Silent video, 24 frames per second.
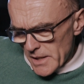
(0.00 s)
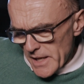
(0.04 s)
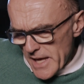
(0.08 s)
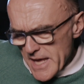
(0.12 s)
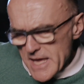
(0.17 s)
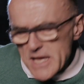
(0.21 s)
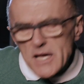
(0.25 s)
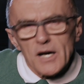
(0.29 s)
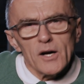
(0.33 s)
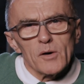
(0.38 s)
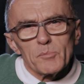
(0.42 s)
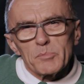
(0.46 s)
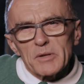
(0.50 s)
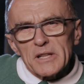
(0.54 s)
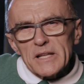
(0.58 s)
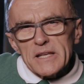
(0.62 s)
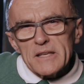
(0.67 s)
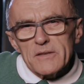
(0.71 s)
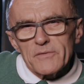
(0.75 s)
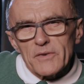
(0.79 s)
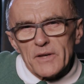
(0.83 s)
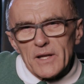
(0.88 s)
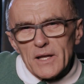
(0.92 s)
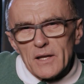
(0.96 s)
He can't
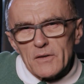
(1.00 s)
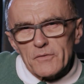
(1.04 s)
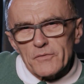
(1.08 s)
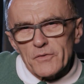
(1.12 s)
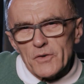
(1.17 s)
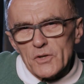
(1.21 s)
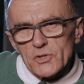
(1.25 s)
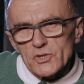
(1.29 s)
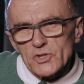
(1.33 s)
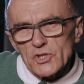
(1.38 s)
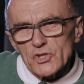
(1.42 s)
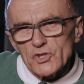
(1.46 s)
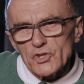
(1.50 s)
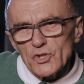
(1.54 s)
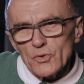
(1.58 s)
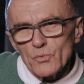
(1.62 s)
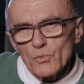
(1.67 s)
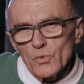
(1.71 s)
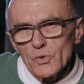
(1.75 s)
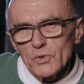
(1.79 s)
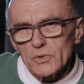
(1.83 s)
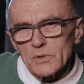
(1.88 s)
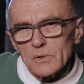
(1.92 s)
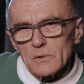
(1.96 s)
believe it at first, as you
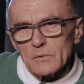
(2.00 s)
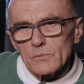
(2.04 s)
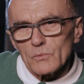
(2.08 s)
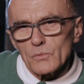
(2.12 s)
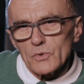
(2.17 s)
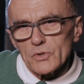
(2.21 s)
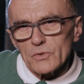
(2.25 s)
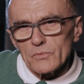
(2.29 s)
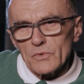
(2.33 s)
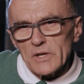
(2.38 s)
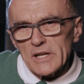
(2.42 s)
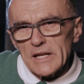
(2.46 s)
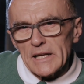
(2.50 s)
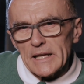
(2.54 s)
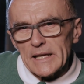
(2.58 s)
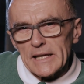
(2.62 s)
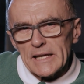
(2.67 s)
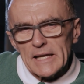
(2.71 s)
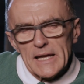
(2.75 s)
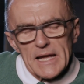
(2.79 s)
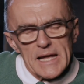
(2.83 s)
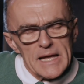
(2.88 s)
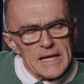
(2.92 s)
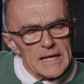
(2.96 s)
wouldn't,
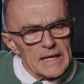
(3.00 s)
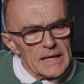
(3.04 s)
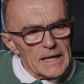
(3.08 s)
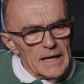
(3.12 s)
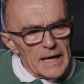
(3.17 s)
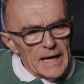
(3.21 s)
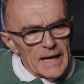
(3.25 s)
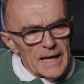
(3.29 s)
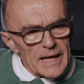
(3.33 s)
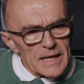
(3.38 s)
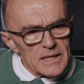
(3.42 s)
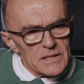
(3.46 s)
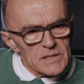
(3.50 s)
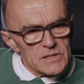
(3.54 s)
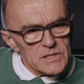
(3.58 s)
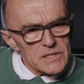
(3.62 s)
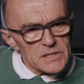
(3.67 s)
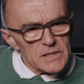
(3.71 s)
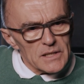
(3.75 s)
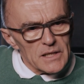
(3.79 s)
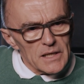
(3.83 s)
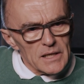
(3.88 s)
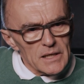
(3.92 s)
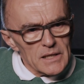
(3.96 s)
really. And
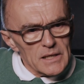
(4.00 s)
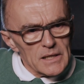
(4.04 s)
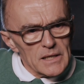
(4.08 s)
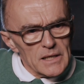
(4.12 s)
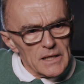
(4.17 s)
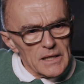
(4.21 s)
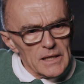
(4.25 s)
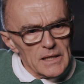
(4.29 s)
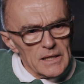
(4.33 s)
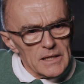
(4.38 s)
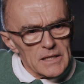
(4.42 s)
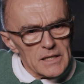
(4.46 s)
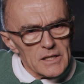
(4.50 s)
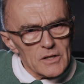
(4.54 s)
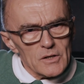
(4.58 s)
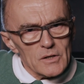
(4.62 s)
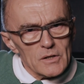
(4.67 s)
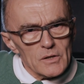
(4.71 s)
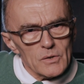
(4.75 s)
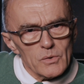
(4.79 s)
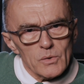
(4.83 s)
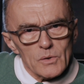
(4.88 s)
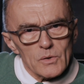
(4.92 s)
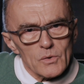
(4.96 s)
he
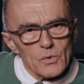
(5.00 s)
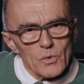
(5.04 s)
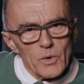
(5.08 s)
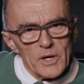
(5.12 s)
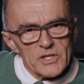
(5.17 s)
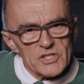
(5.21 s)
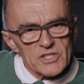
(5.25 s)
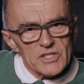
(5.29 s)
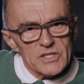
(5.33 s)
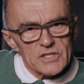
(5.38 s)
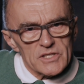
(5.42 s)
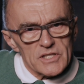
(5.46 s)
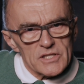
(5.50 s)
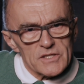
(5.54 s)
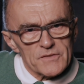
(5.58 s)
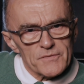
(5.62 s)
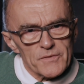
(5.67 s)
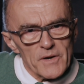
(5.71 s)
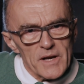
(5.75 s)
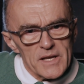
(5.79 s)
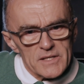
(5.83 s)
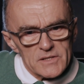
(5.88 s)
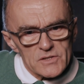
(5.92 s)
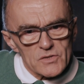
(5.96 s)
questions his
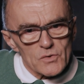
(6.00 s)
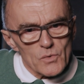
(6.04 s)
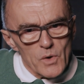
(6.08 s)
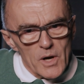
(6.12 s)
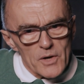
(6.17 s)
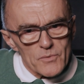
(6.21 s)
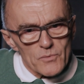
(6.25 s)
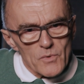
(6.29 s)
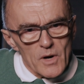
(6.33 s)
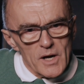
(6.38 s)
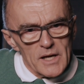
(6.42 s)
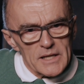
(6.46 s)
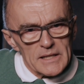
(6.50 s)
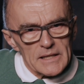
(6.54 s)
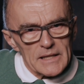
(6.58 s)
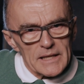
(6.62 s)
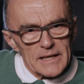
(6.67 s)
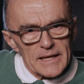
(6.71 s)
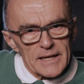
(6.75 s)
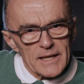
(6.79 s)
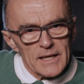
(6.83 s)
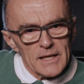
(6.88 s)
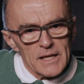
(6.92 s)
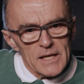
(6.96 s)
friends, quite
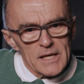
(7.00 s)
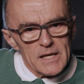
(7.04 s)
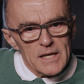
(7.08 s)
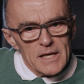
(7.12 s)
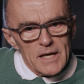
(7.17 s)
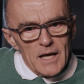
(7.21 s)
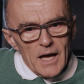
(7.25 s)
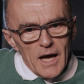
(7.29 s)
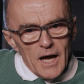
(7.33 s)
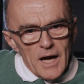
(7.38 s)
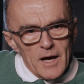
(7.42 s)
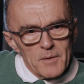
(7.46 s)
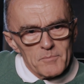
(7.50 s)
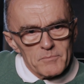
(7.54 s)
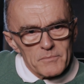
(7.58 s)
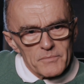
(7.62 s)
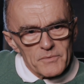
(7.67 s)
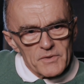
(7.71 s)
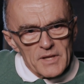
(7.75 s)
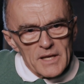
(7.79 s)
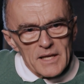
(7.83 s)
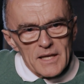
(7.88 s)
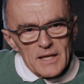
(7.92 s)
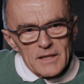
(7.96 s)
rightly,
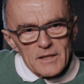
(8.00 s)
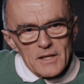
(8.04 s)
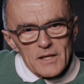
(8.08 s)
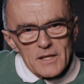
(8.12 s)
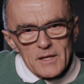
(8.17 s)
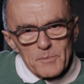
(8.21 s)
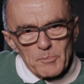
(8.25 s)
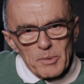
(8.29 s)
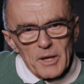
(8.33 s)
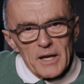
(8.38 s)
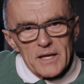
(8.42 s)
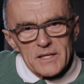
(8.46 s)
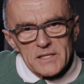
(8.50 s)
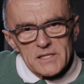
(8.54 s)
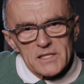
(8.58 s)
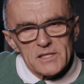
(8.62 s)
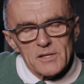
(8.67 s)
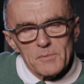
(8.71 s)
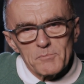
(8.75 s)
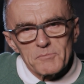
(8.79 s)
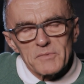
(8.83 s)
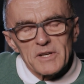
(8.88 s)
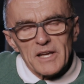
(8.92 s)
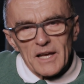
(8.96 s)
thinking that they're playing
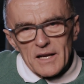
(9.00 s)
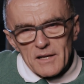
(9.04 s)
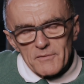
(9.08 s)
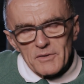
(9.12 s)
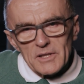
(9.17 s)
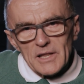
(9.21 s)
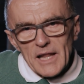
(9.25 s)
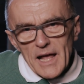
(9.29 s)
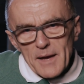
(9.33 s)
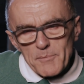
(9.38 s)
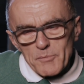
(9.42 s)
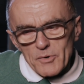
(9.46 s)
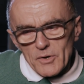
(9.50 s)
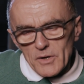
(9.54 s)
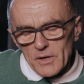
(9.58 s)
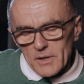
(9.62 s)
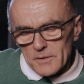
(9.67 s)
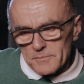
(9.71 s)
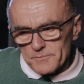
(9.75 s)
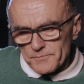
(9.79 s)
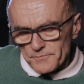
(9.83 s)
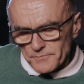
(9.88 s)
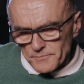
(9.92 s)
some kind of elaborate